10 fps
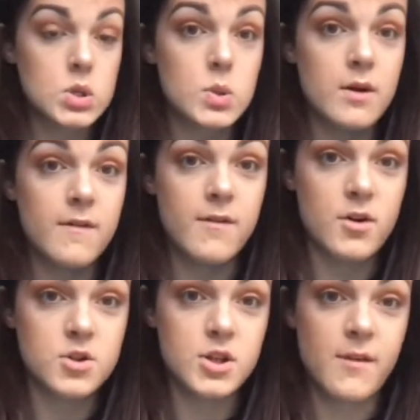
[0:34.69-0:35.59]
12
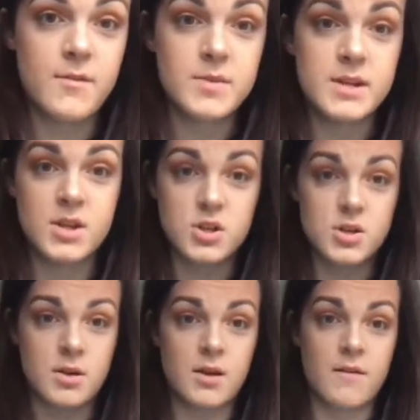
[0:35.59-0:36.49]
hour shift,
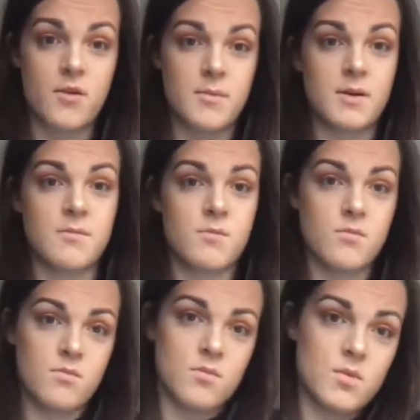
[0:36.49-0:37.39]
potentially doing, I've got my
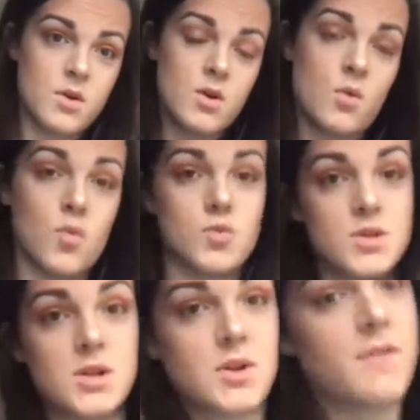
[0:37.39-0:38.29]

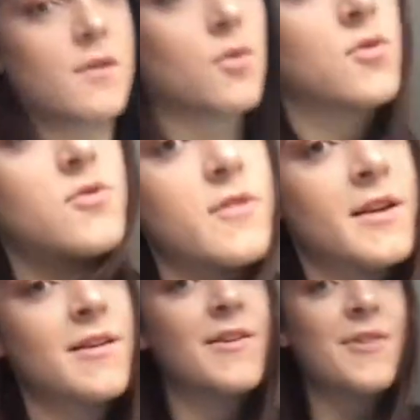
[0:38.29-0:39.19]
one if you're wondering